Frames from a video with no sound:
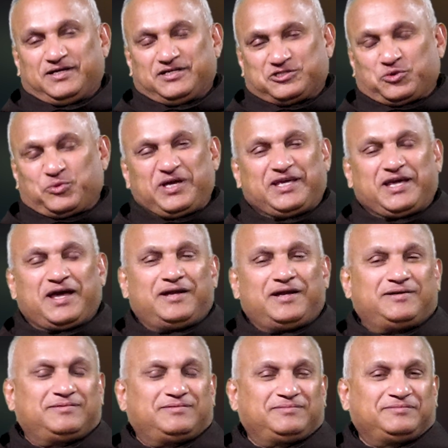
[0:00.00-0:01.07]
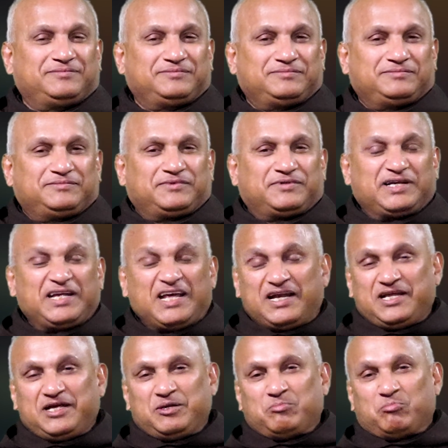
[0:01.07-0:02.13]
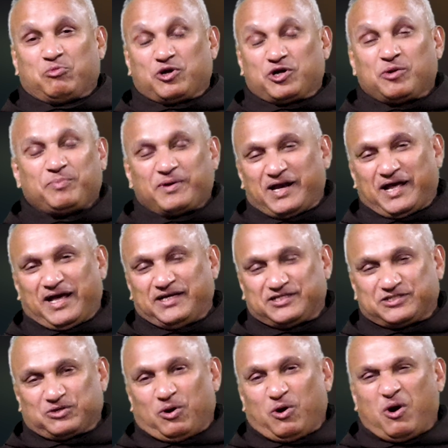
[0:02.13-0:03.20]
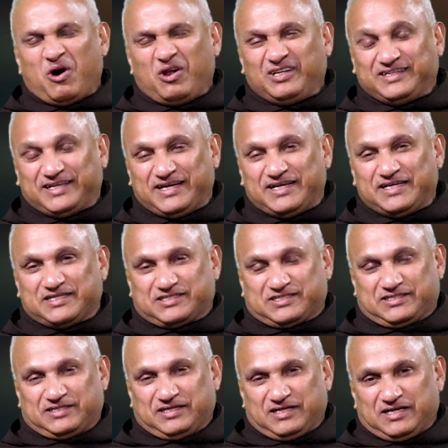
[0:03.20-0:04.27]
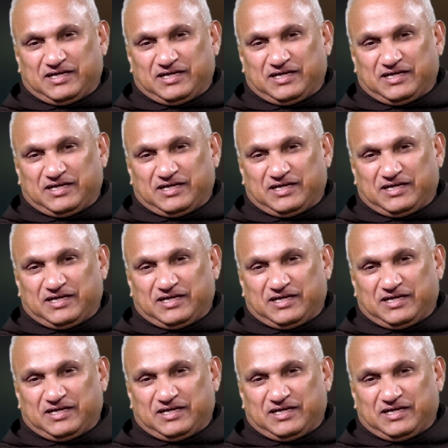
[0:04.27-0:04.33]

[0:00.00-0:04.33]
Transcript: So we can really monopolize all these